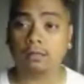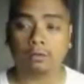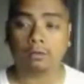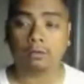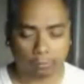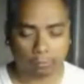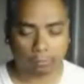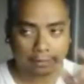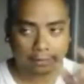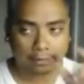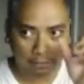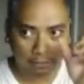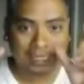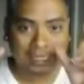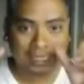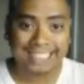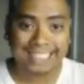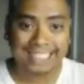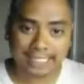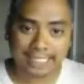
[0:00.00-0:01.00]
or regular
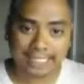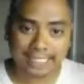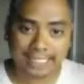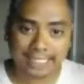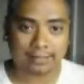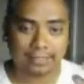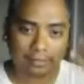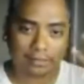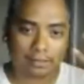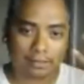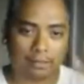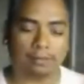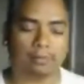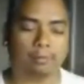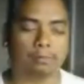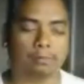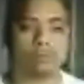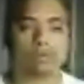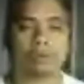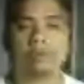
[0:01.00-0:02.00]
glasses, his
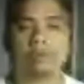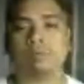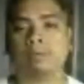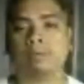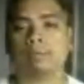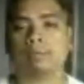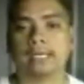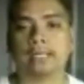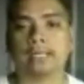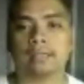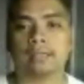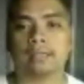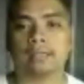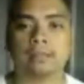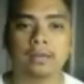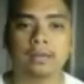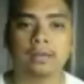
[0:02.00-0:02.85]
prescription glasses.